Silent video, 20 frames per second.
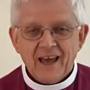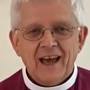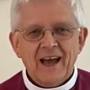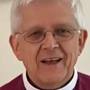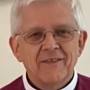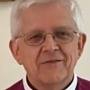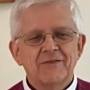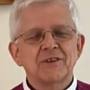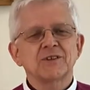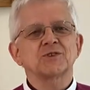
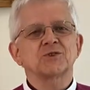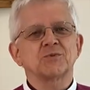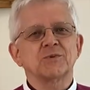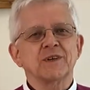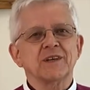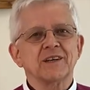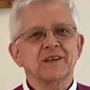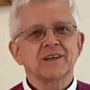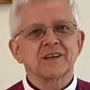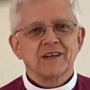And this
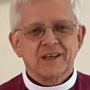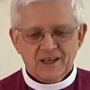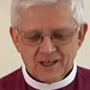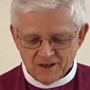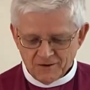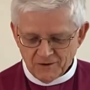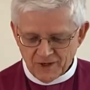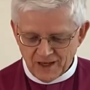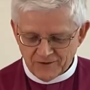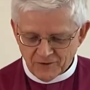week
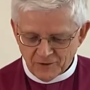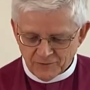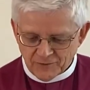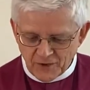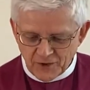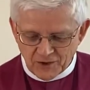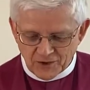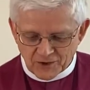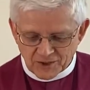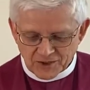we have a
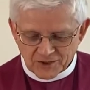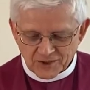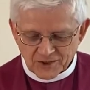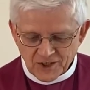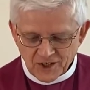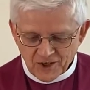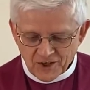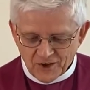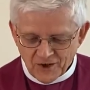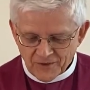focus
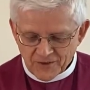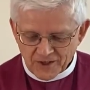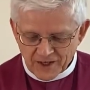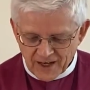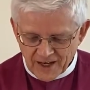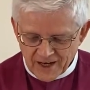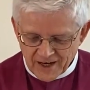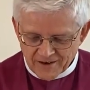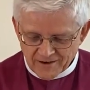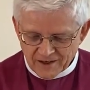on
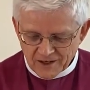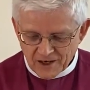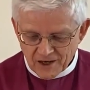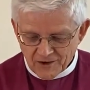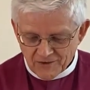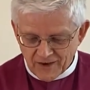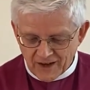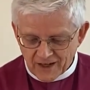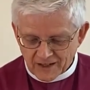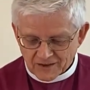the area
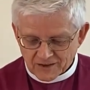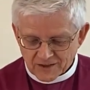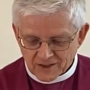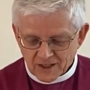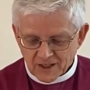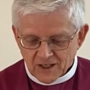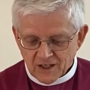around